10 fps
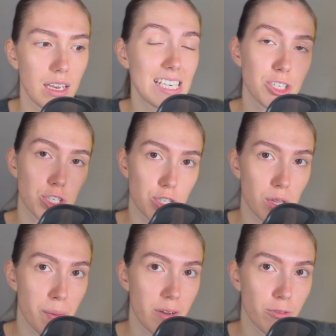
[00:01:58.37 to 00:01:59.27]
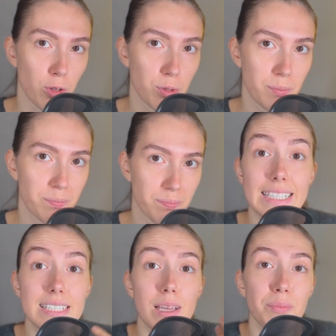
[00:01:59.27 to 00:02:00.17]
tangent to the manifold.
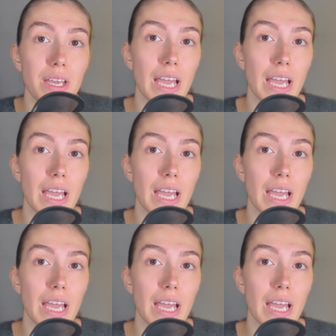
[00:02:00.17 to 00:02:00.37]
It's something